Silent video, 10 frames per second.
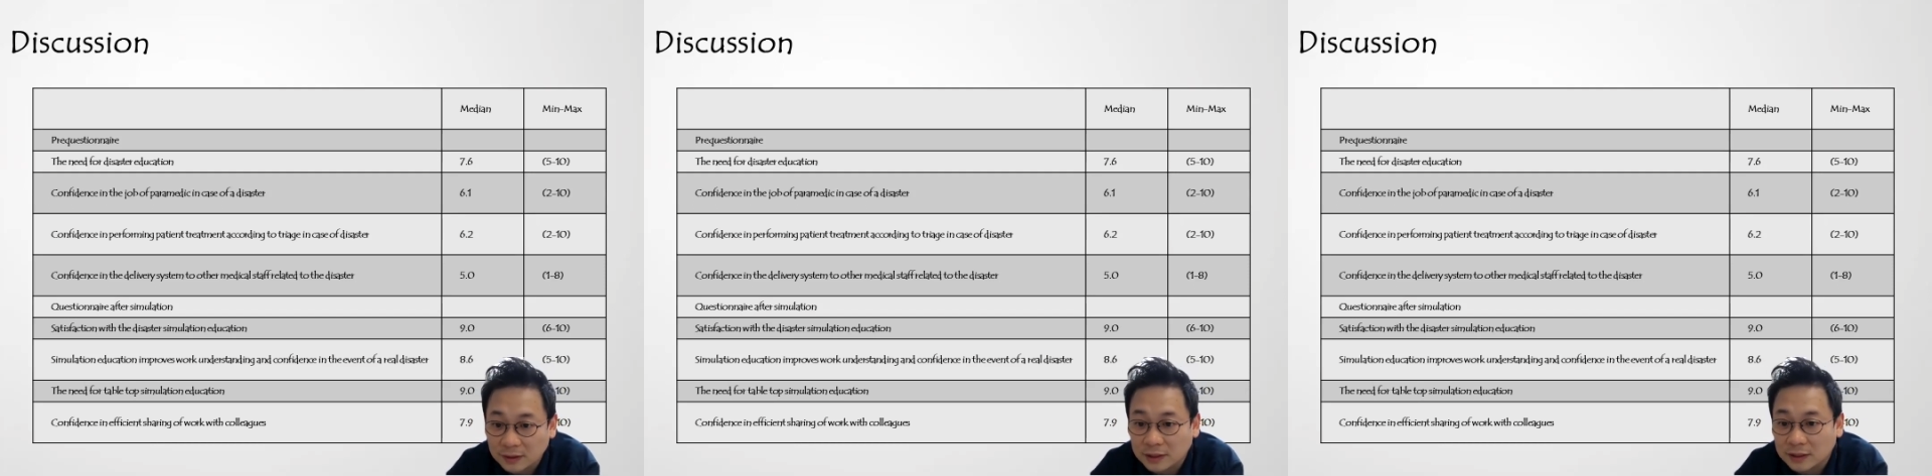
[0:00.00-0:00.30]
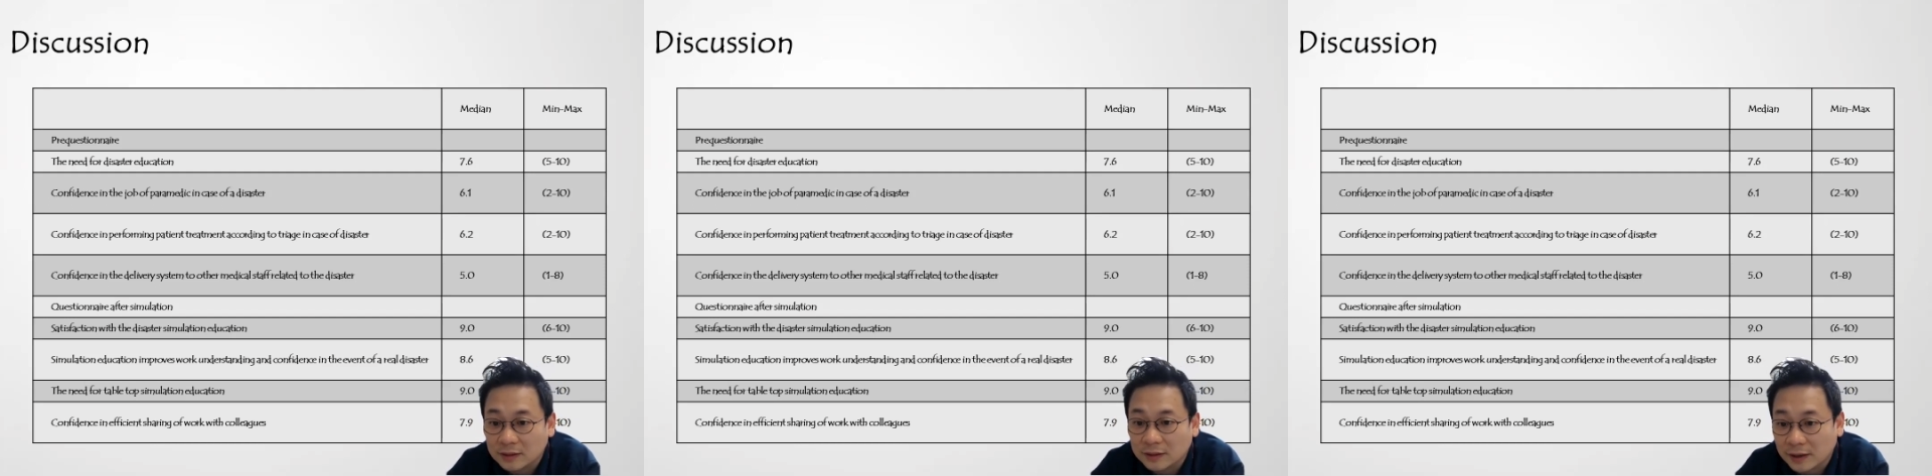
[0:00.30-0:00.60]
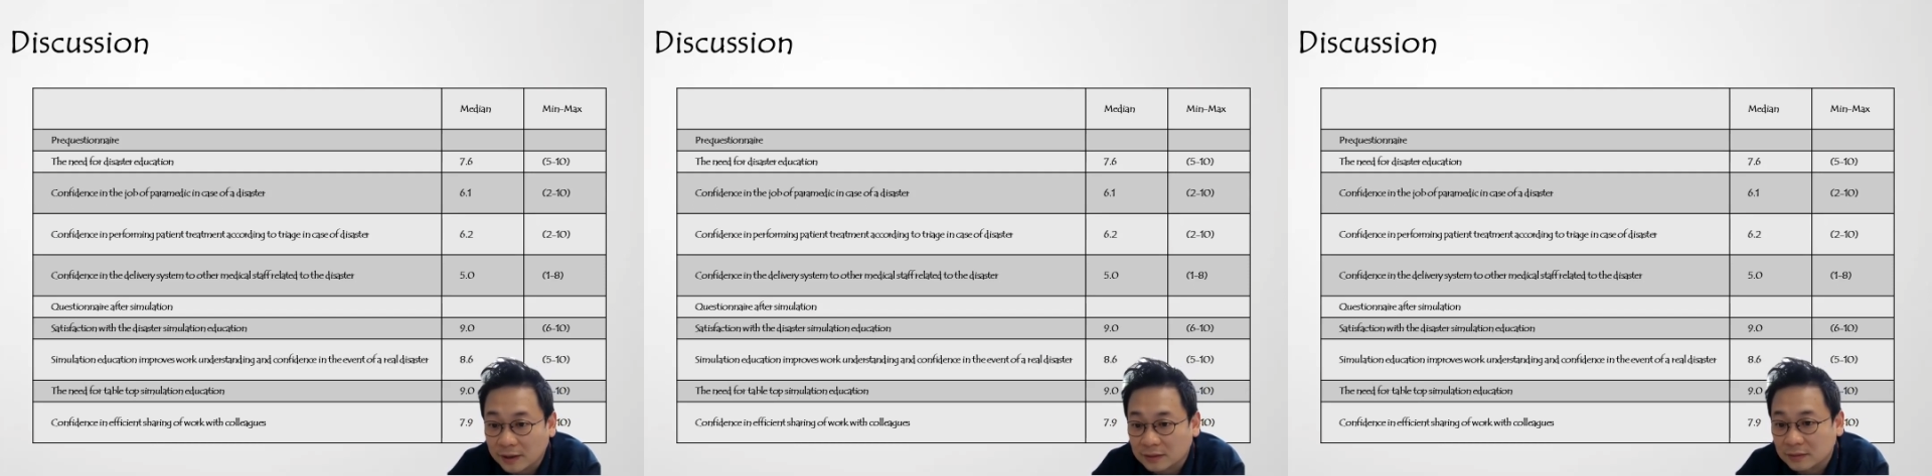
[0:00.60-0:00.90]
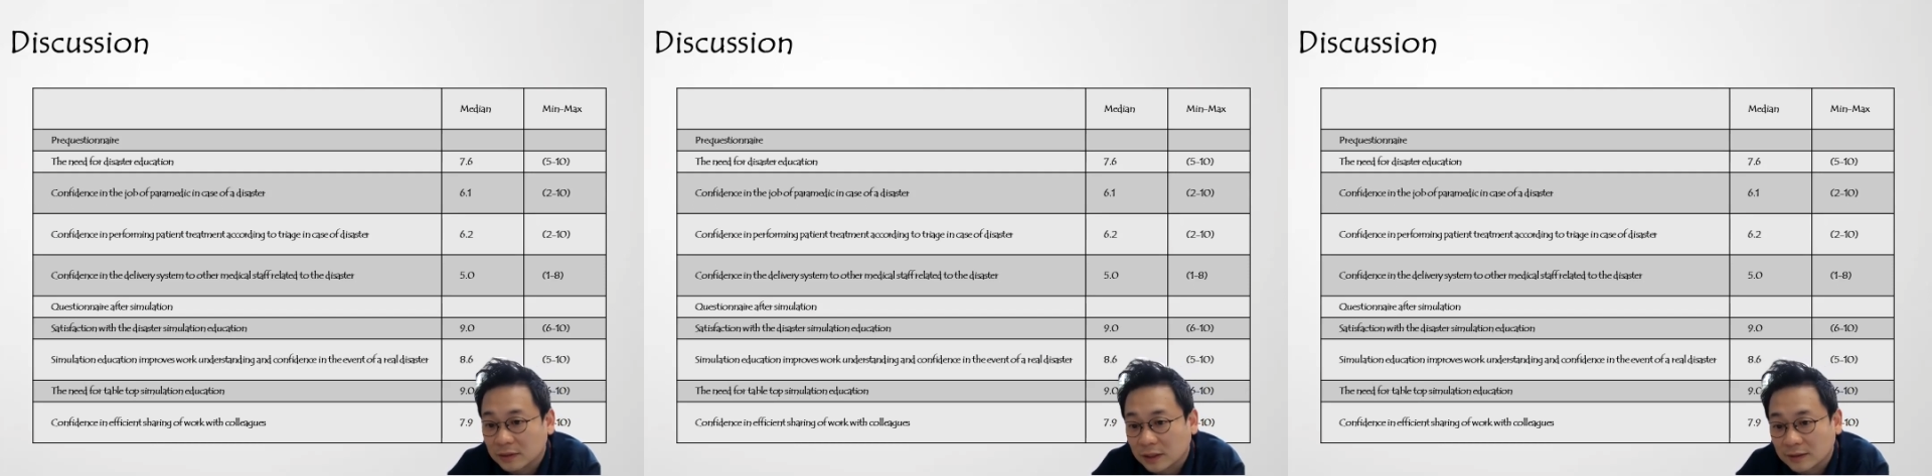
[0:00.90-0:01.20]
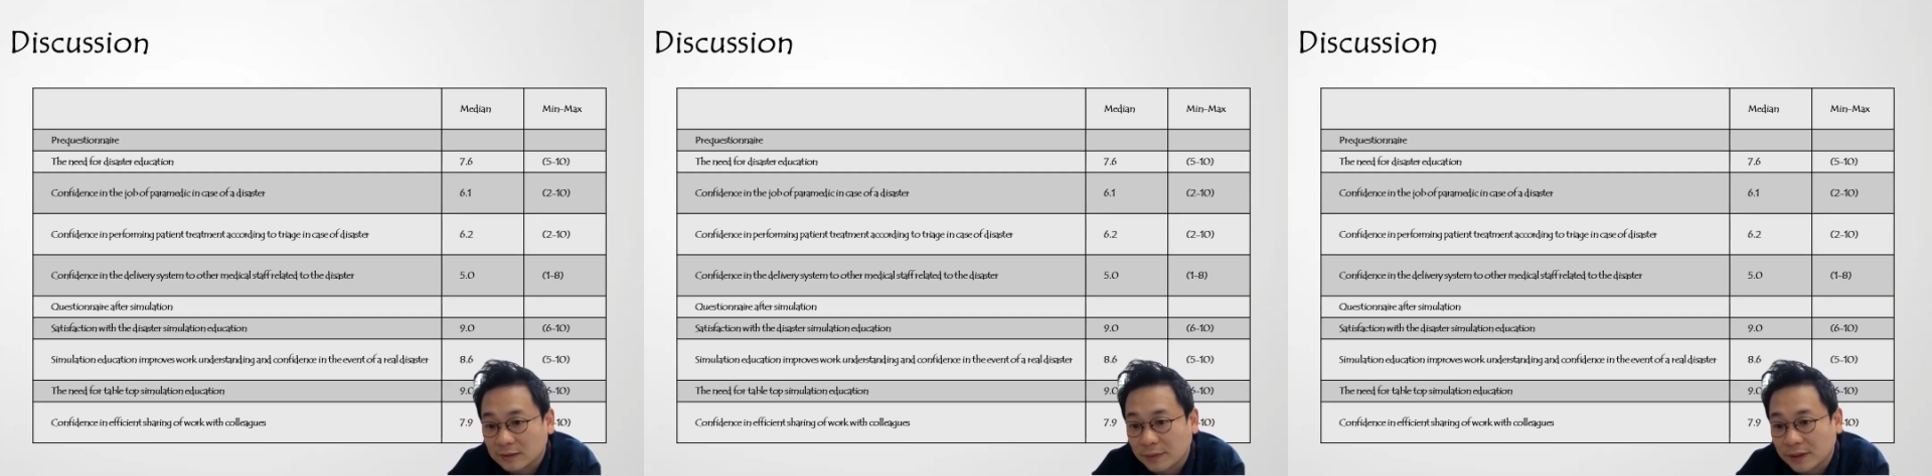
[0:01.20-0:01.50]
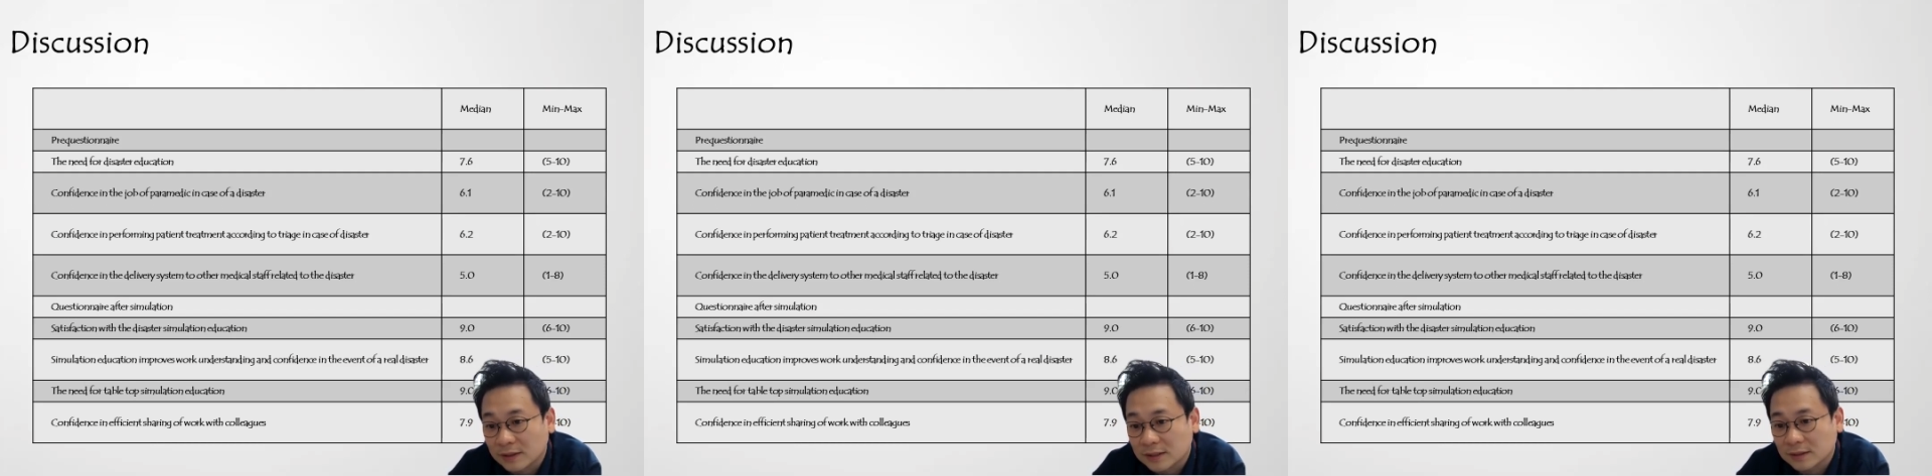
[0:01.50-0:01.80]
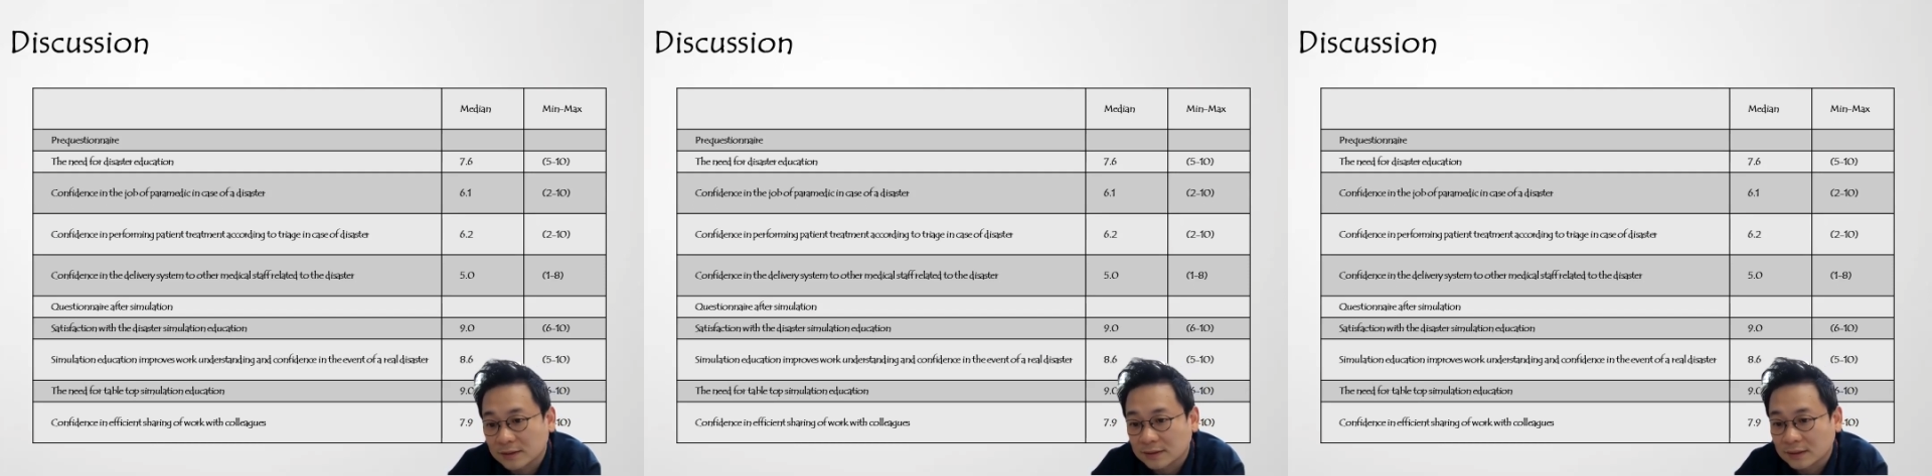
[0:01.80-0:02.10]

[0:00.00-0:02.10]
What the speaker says: indirect experience